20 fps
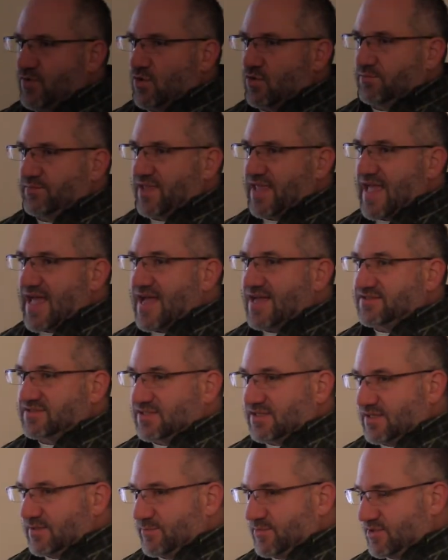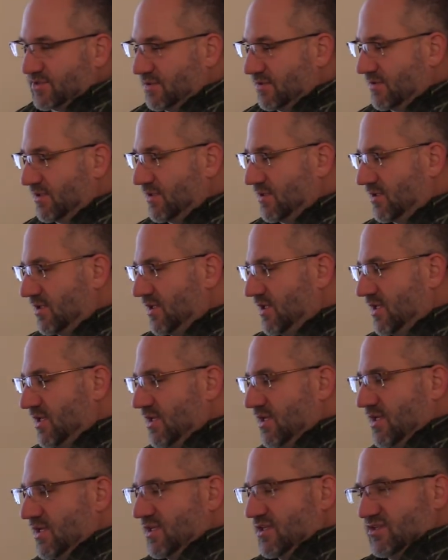foam gasket material,
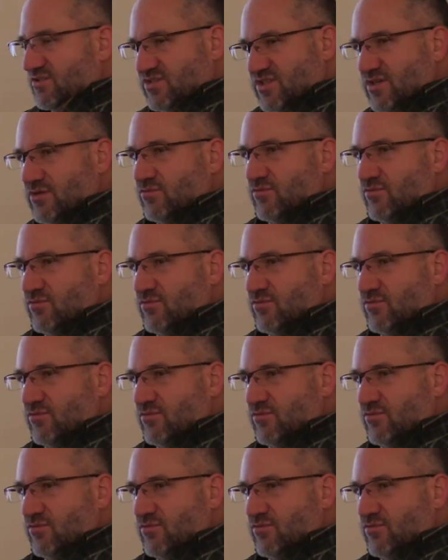is